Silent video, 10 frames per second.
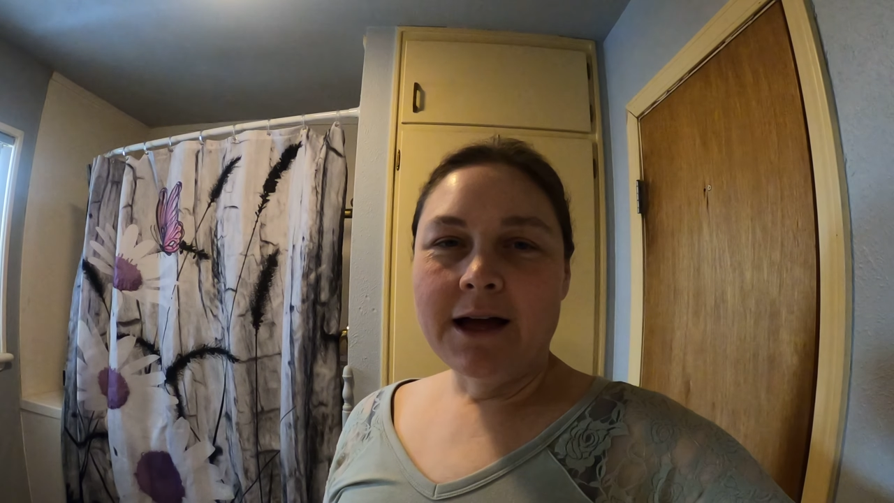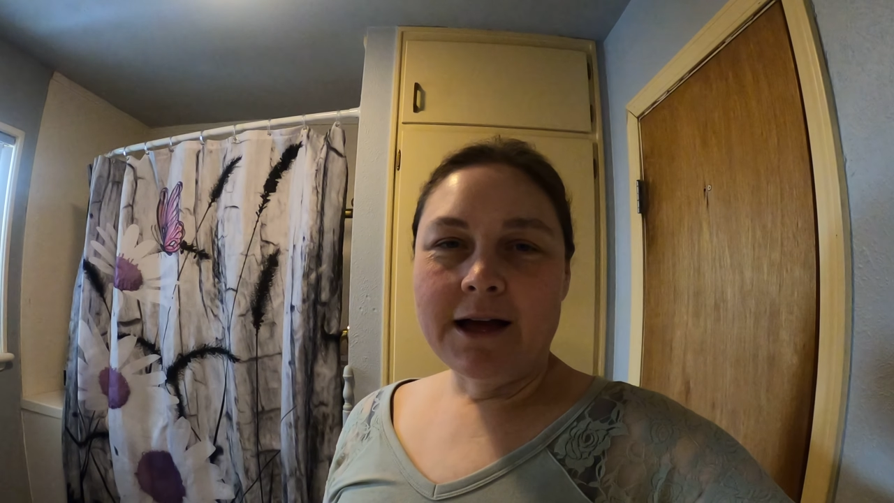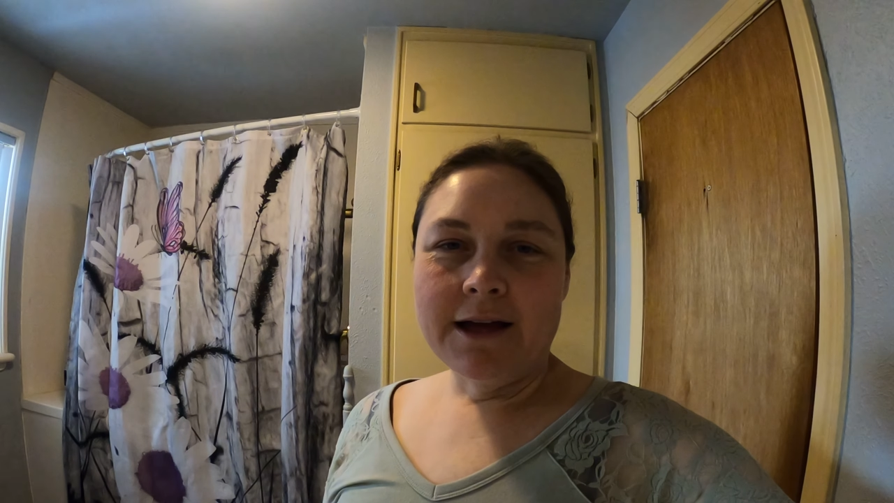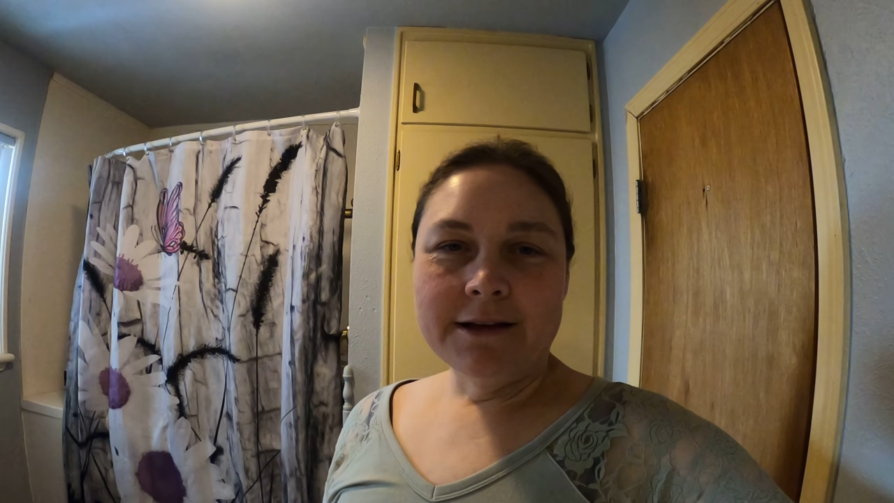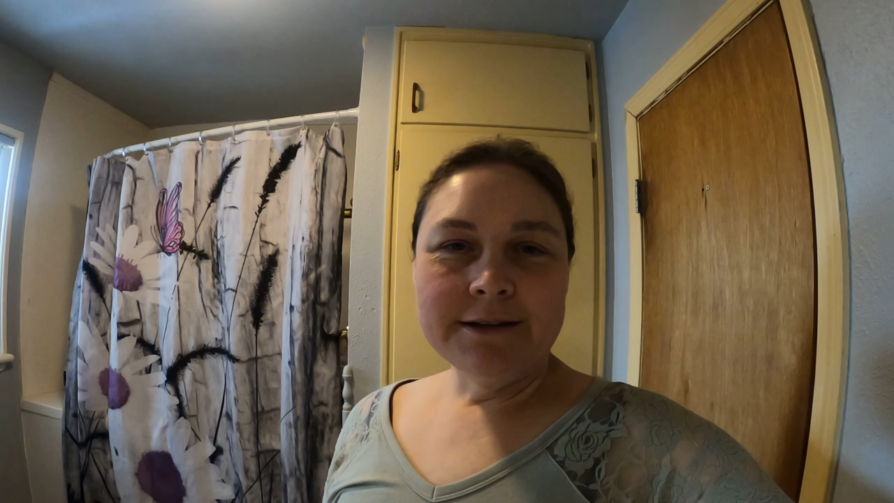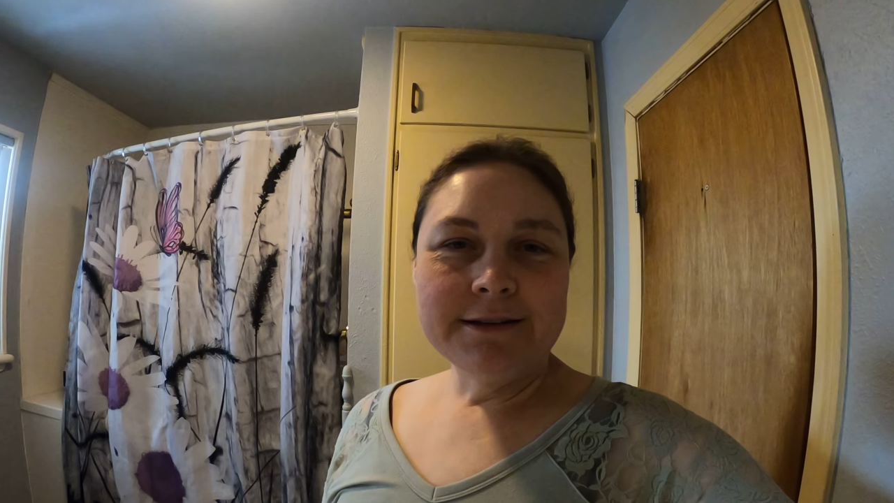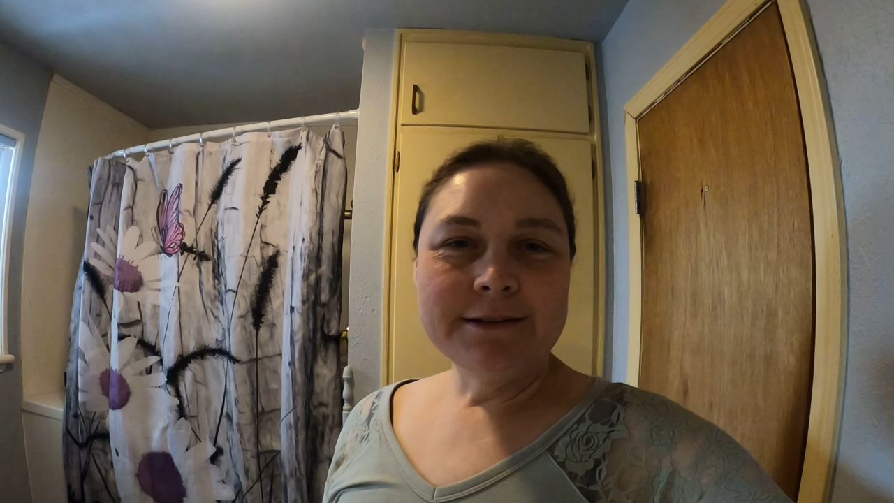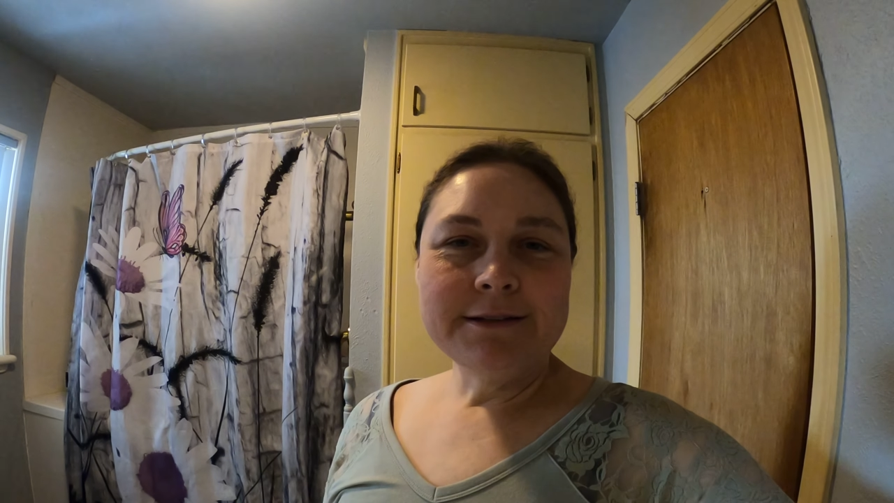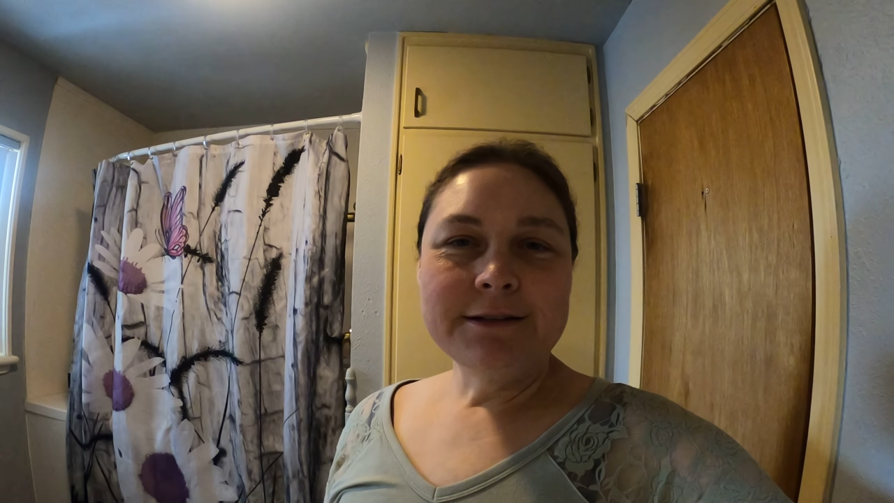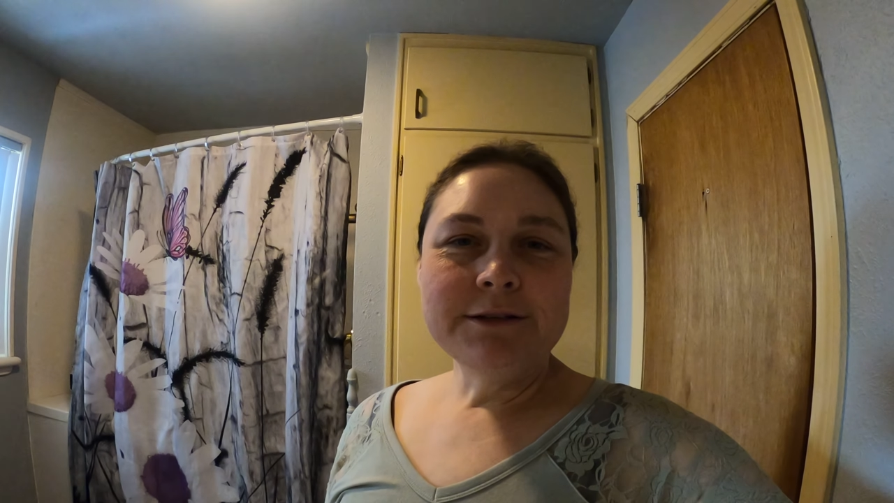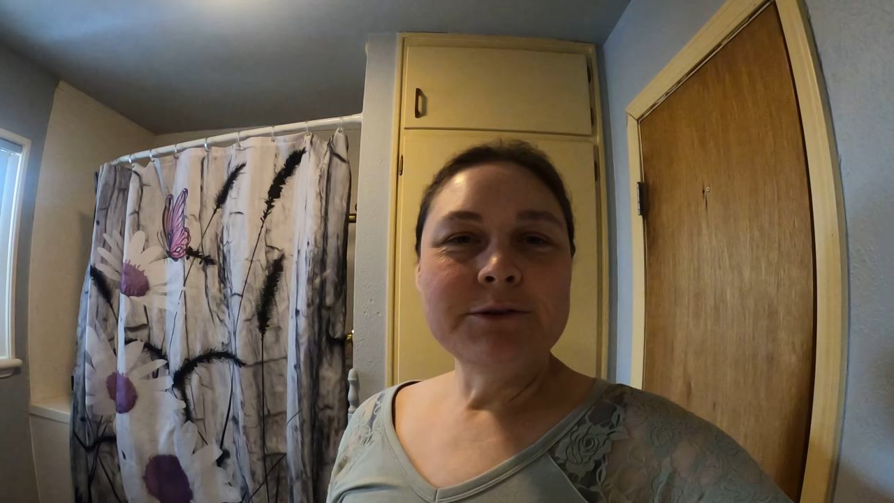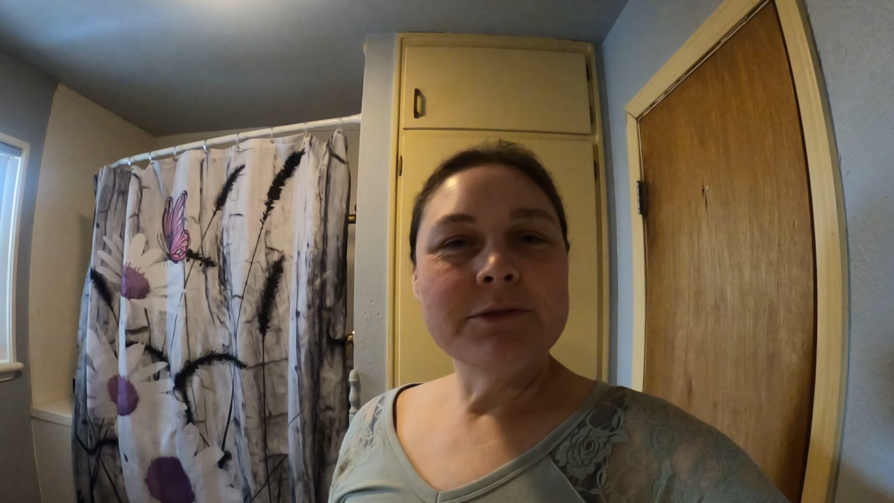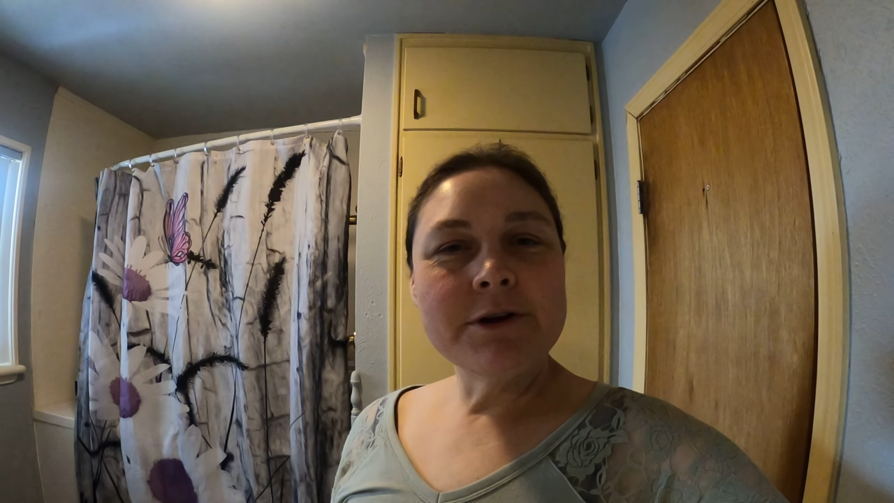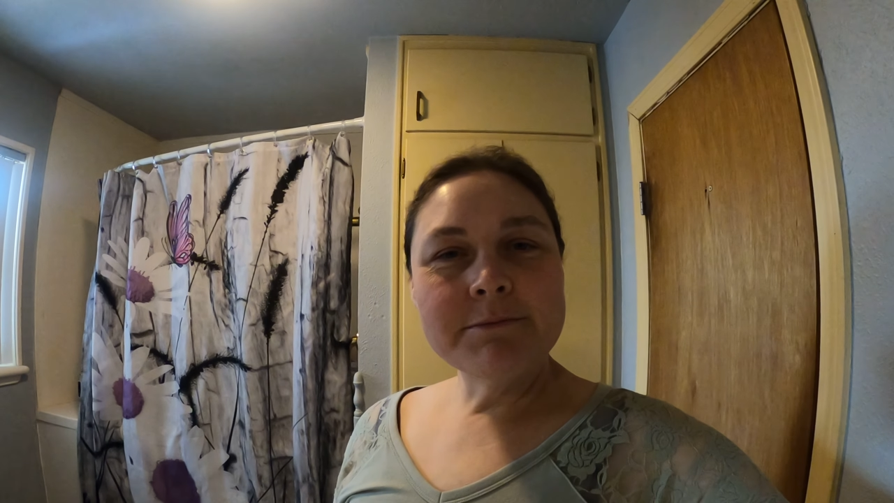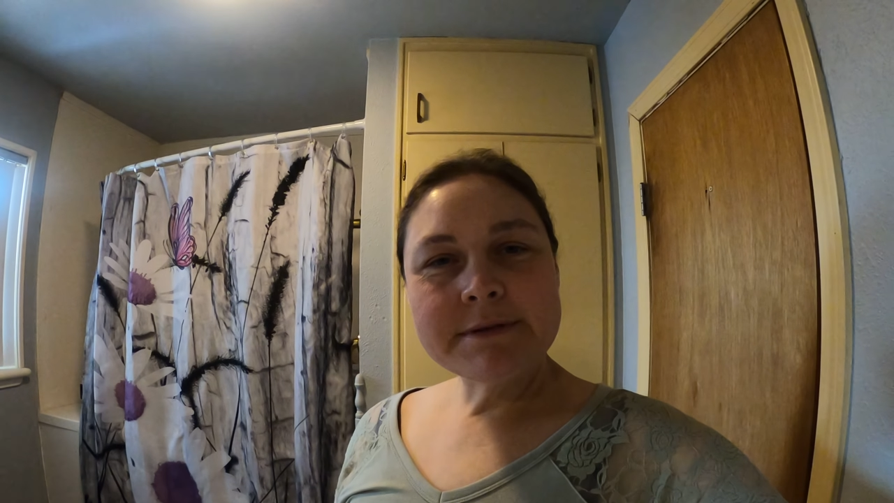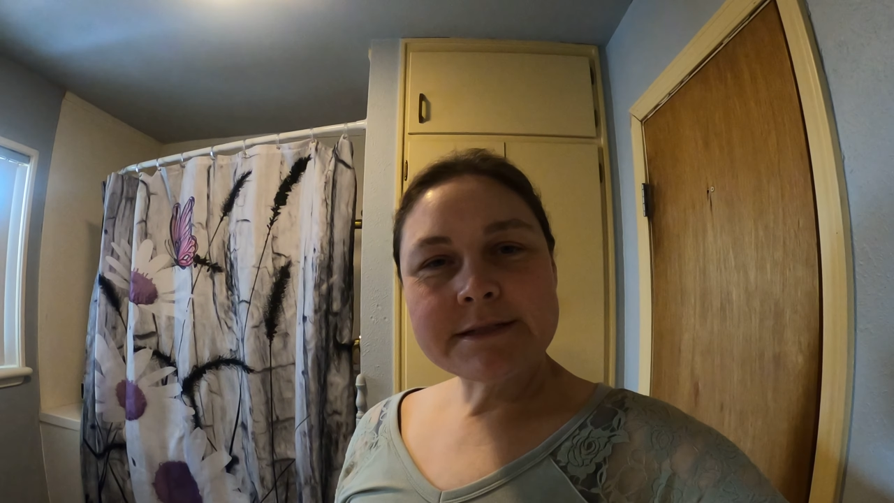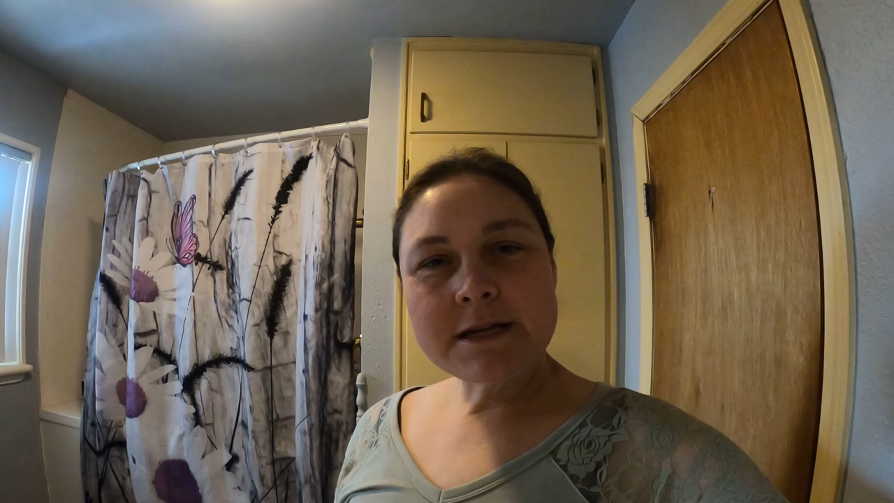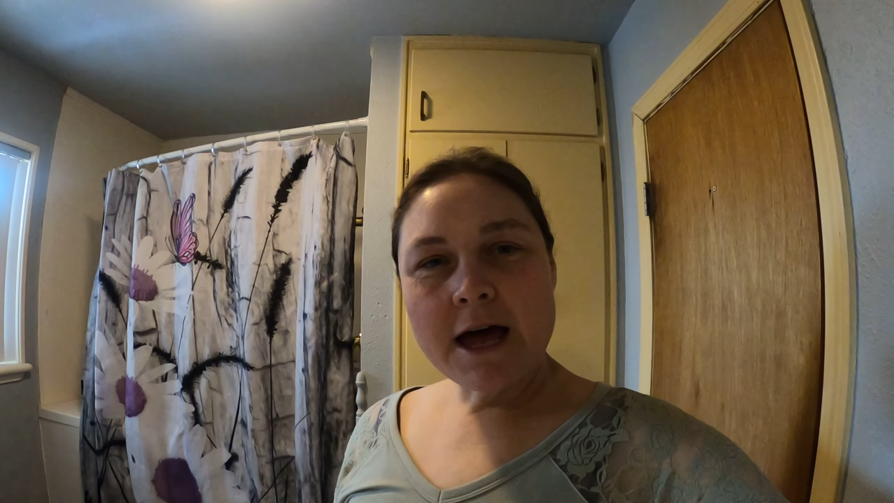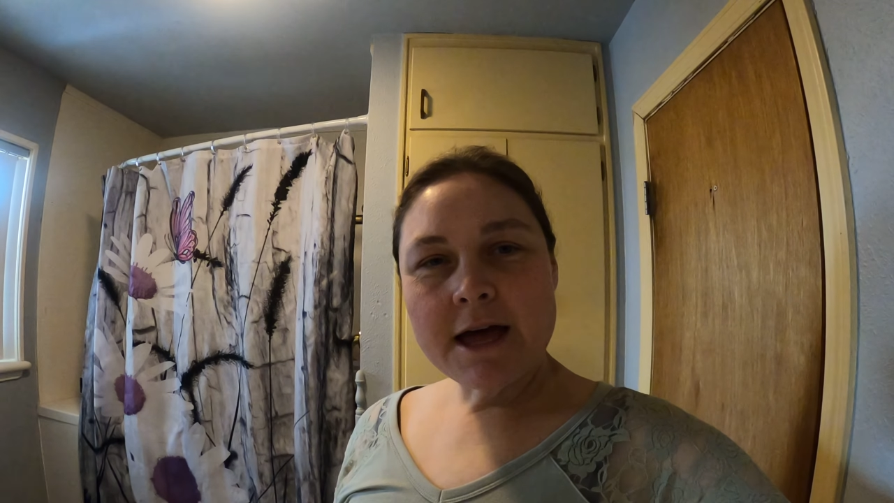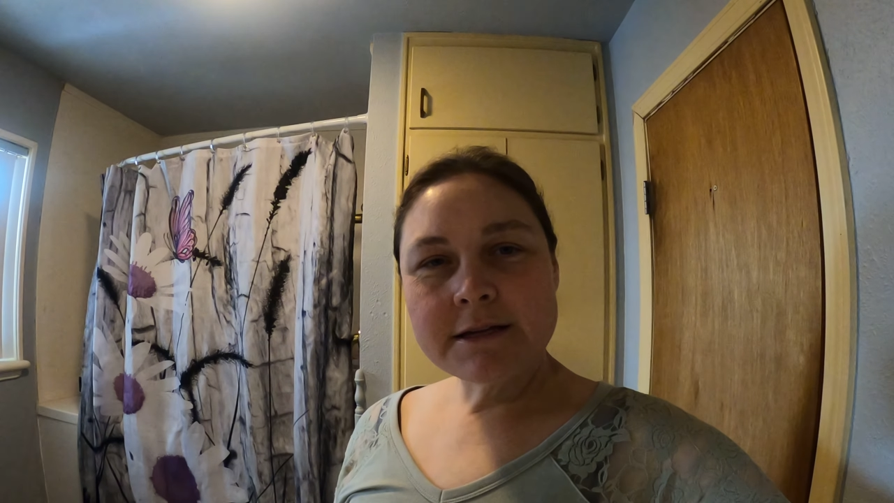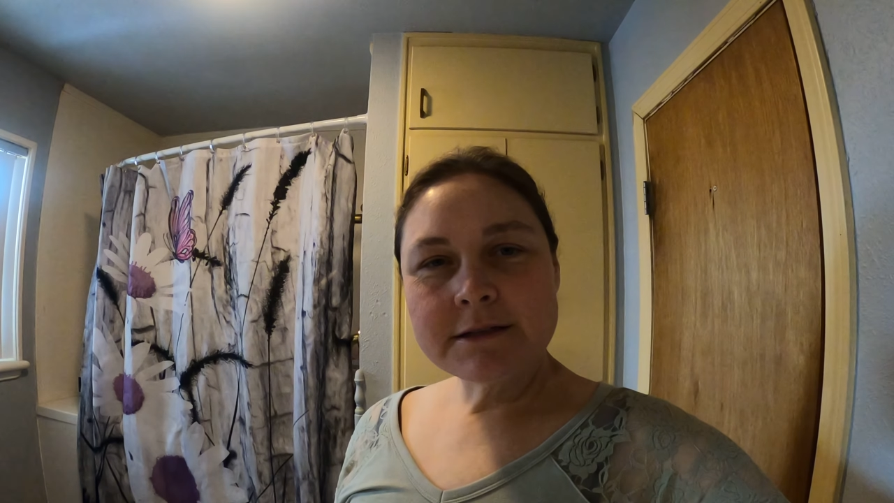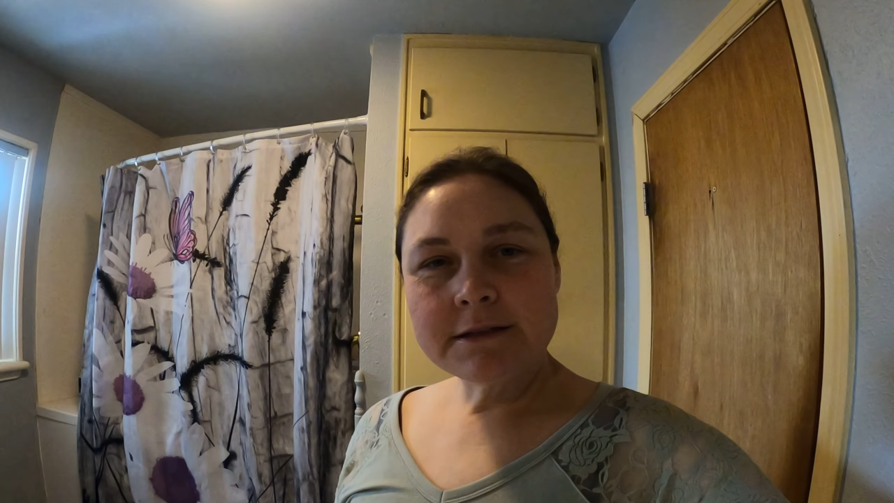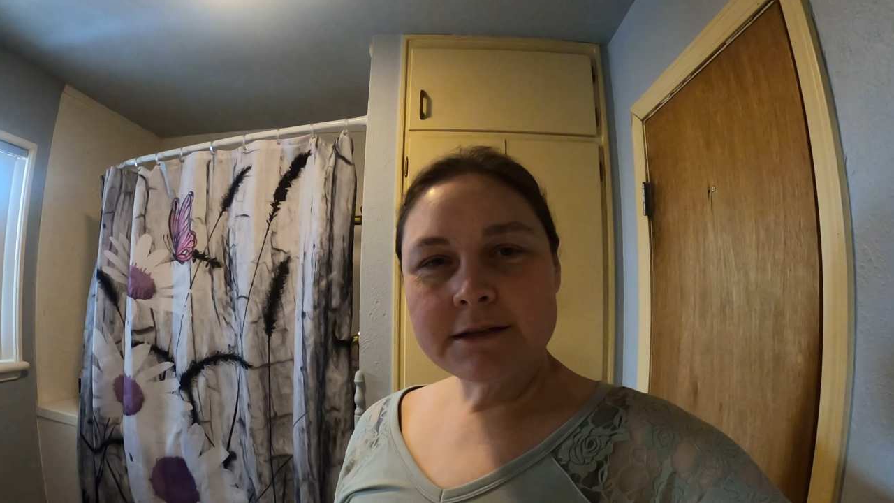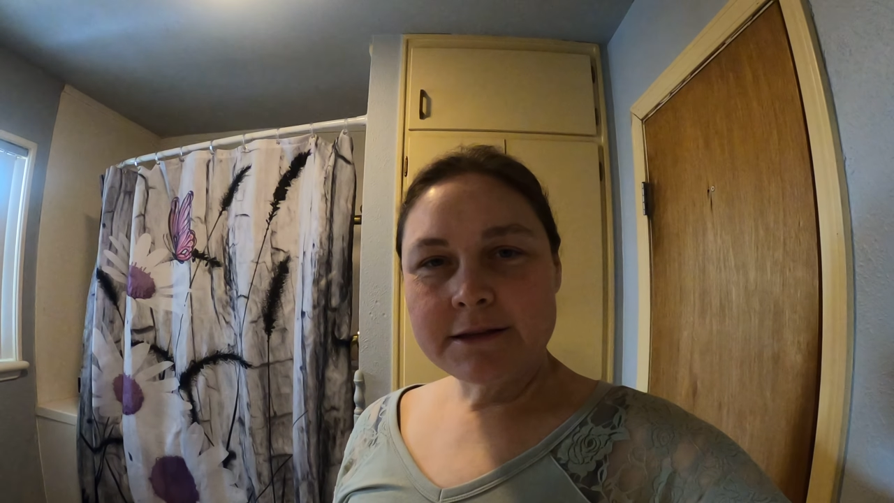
uh, it needed a new thermostat